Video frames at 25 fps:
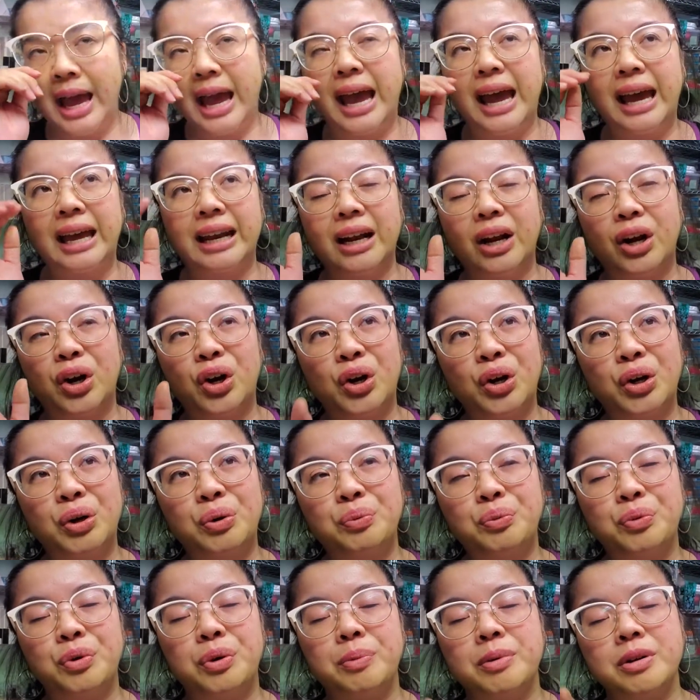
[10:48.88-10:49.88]
and I
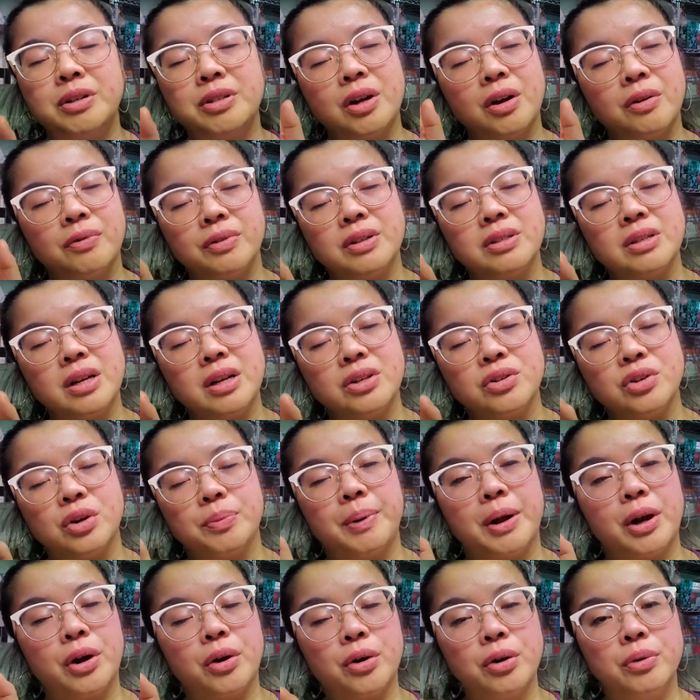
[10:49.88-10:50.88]
heard rumors, hopefully it's not true,
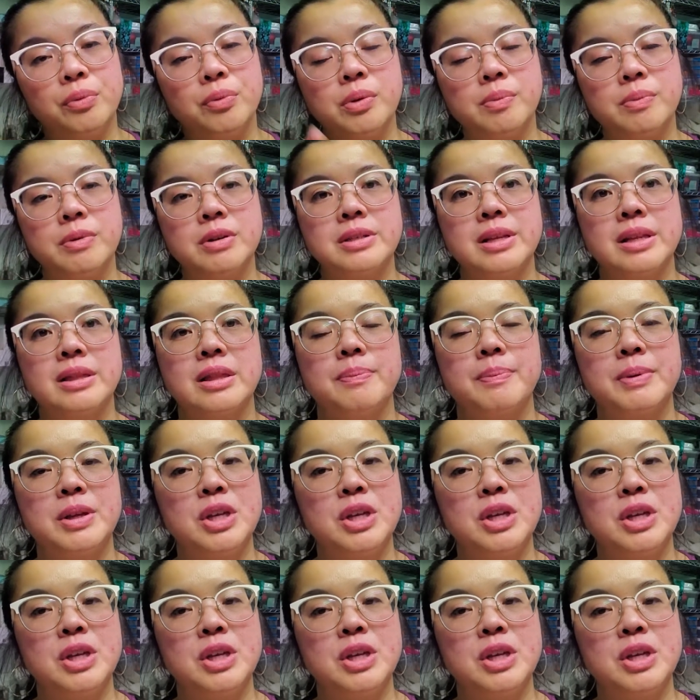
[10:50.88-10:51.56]
but I heard rumors that the